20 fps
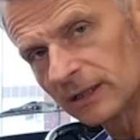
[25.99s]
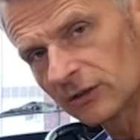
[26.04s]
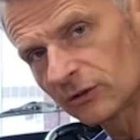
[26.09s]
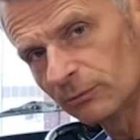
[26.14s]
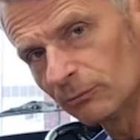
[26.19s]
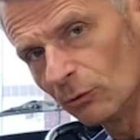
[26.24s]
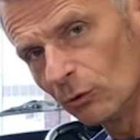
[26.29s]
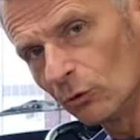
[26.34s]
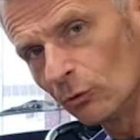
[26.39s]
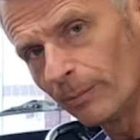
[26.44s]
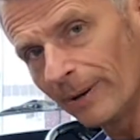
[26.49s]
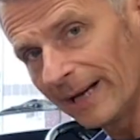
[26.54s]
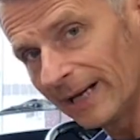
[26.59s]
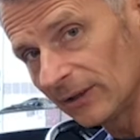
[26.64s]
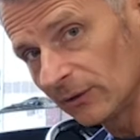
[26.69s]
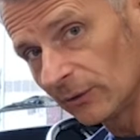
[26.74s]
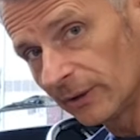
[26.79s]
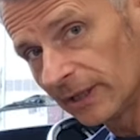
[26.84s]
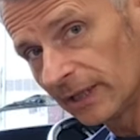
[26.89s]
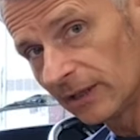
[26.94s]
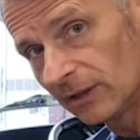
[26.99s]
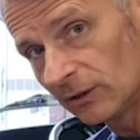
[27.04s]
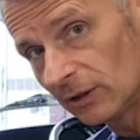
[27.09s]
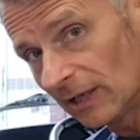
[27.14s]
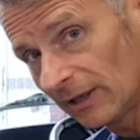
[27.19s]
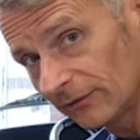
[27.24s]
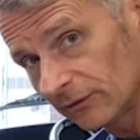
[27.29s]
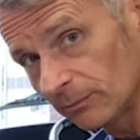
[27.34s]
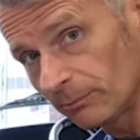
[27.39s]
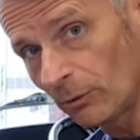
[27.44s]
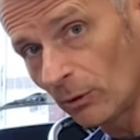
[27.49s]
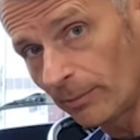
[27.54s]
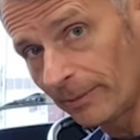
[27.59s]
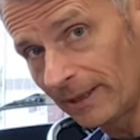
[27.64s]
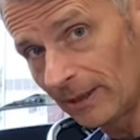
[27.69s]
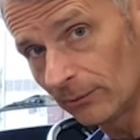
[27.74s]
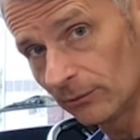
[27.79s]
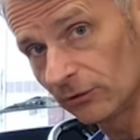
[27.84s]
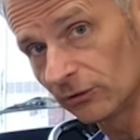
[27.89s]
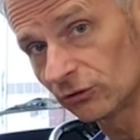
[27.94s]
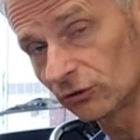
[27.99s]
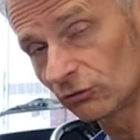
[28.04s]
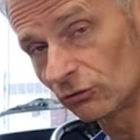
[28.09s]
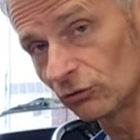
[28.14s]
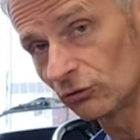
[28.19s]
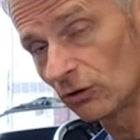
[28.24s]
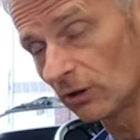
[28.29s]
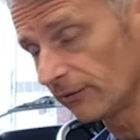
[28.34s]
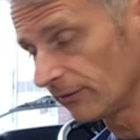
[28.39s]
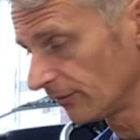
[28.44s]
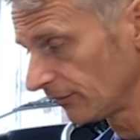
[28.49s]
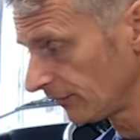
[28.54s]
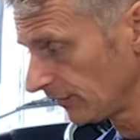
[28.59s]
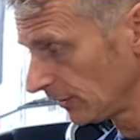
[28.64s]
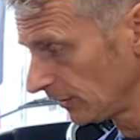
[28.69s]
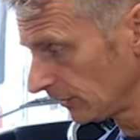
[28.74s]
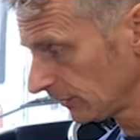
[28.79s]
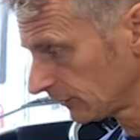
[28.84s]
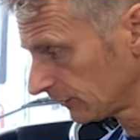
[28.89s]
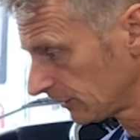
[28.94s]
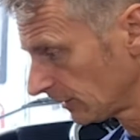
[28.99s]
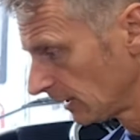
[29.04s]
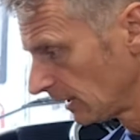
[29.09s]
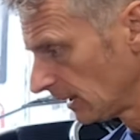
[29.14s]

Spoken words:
a small panel here that you have to pop out with a screwdriver first.